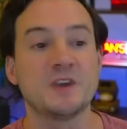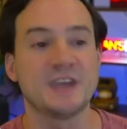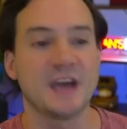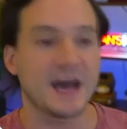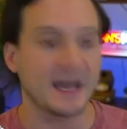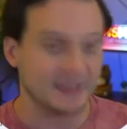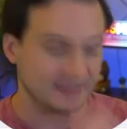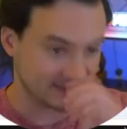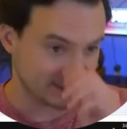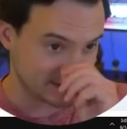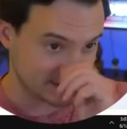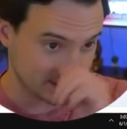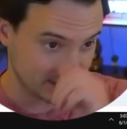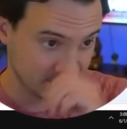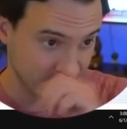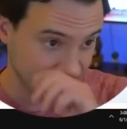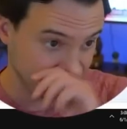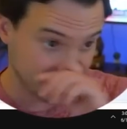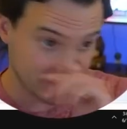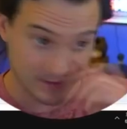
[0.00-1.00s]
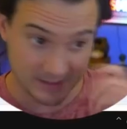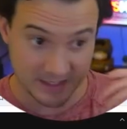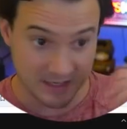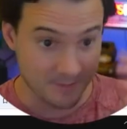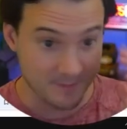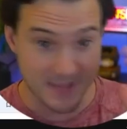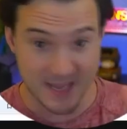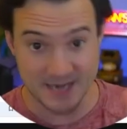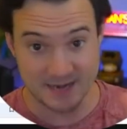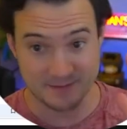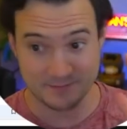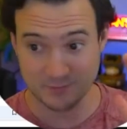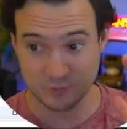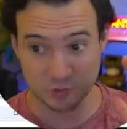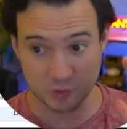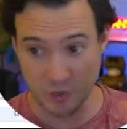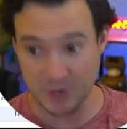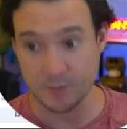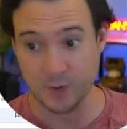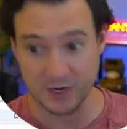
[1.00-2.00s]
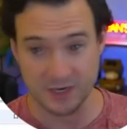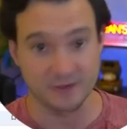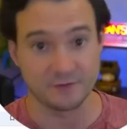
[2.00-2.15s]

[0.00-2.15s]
not commit trademark